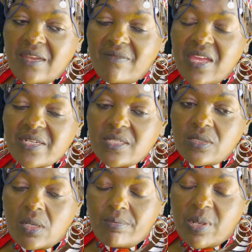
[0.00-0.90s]
And if that is
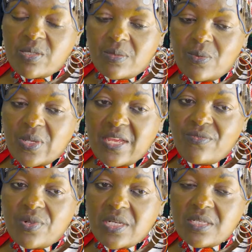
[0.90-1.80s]
not possible, like
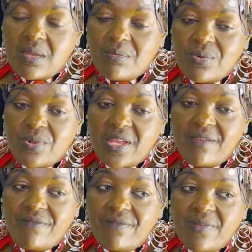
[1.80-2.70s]
for example,
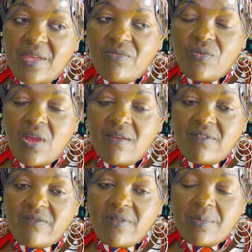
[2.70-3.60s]
if you have
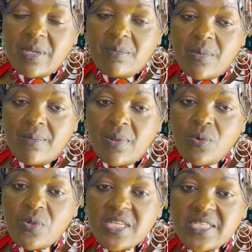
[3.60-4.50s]
a family member
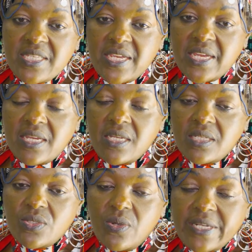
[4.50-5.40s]
who is sick and
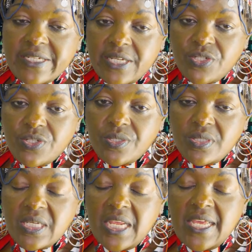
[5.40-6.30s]
needs your attention,
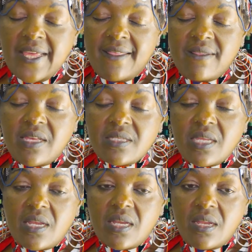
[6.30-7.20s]
there is
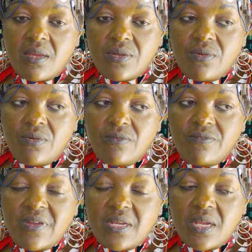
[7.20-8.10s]
a lot of
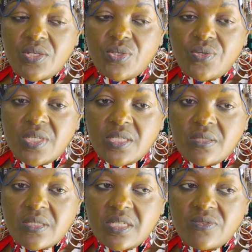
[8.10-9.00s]
financial
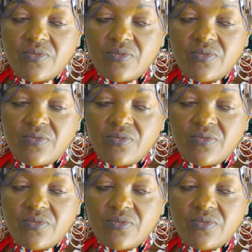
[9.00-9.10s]
resources